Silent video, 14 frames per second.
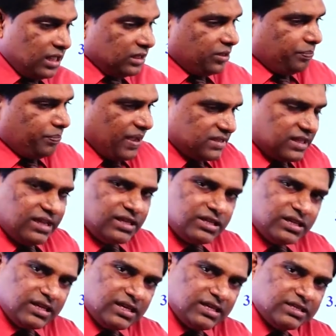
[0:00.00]
the
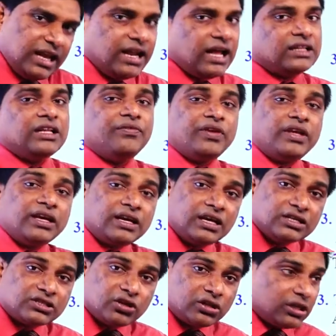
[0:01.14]
passengers and other
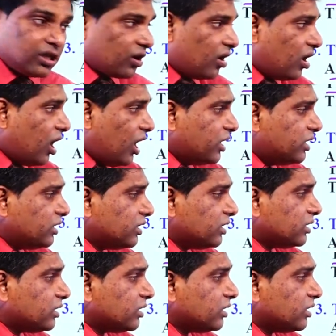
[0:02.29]
vehicles on the road
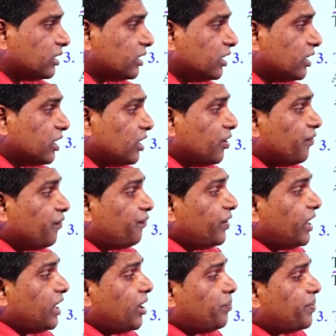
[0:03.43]

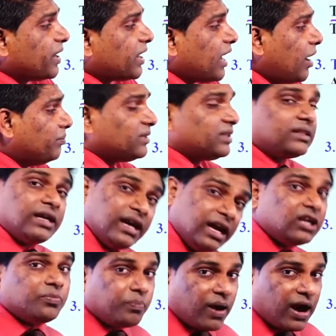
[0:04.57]
will become
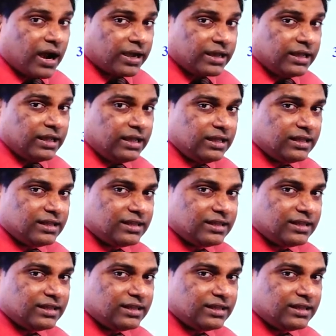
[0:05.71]
third party